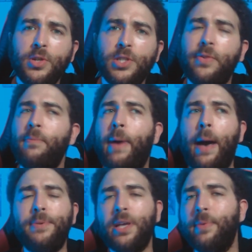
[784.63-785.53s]
So he
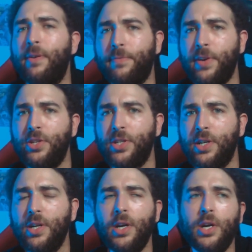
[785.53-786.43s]
pops up on a
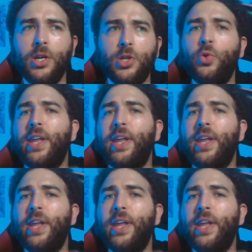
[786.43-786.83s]
feature, you